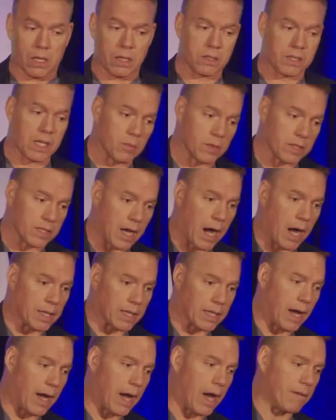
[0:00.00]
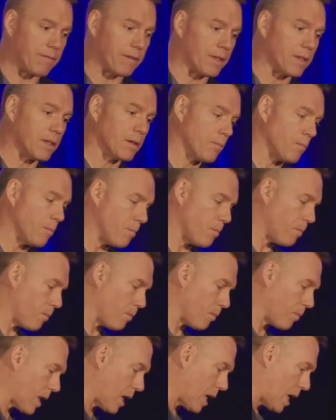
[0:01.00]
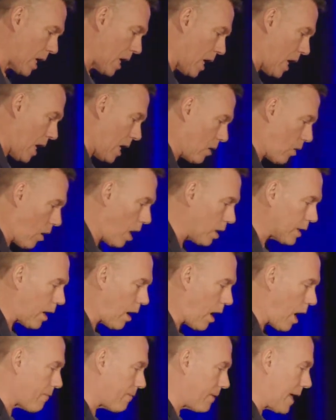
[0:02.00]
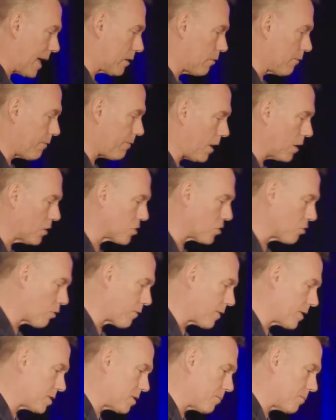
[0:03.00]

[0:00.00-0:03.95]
His name was Ali Hafid. Now, Ali Hafid had a little function over there.